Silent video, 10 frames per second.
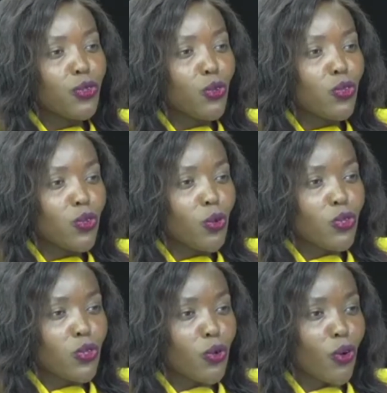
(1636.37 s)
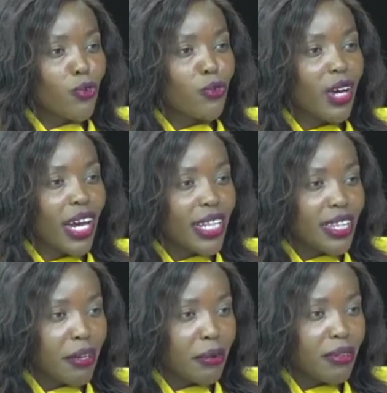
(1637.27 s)
should not also not
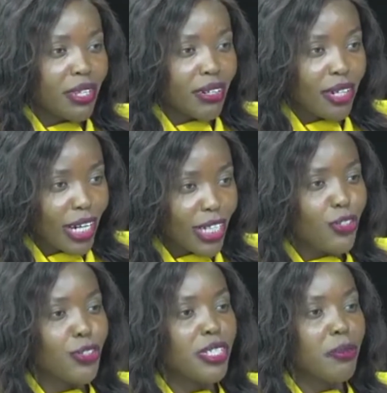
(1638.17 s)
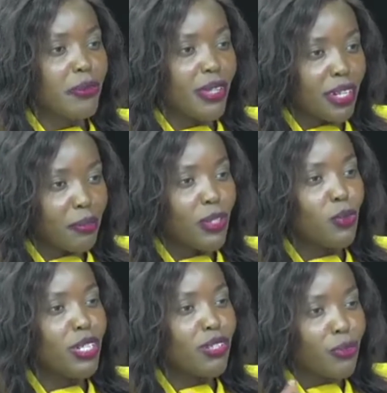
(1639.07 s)
forget the relationship that
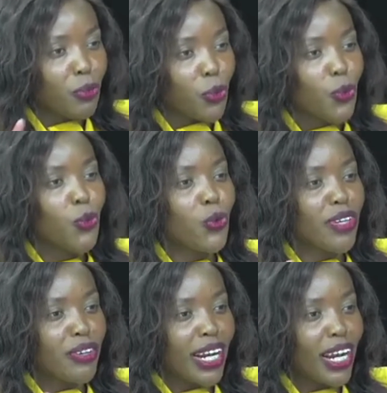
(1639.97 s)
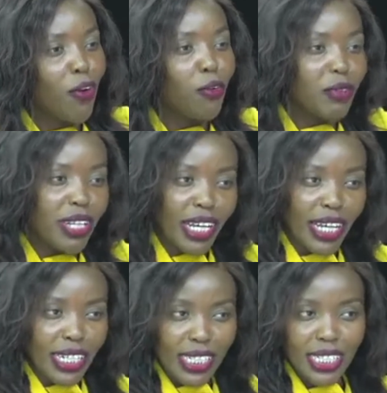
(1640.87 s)
between Uhuru and Raila over the
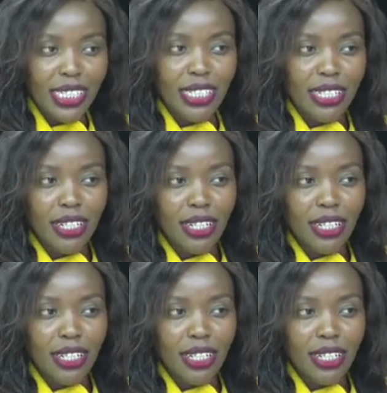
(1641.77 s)
years.